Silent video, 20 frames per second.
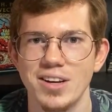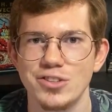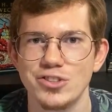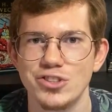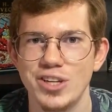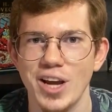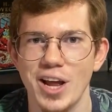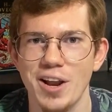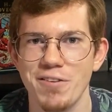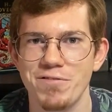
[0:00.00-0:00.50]

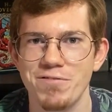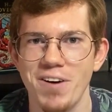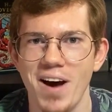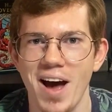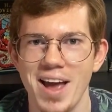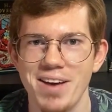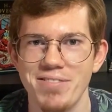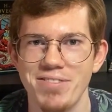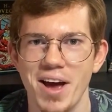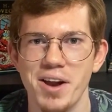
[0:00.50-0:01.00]
Gen
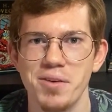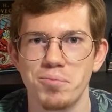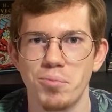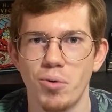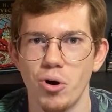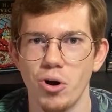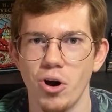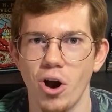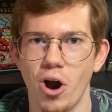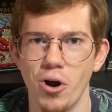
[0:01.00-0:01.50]
5 had
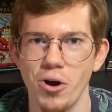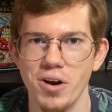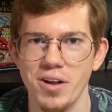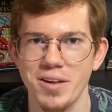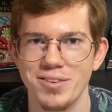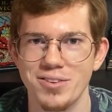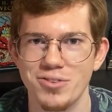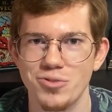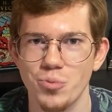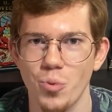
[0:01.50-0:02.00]
more
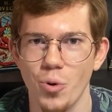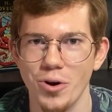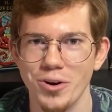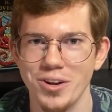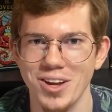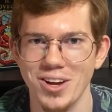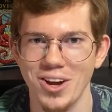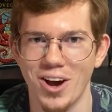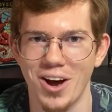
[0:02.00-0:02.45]
artists working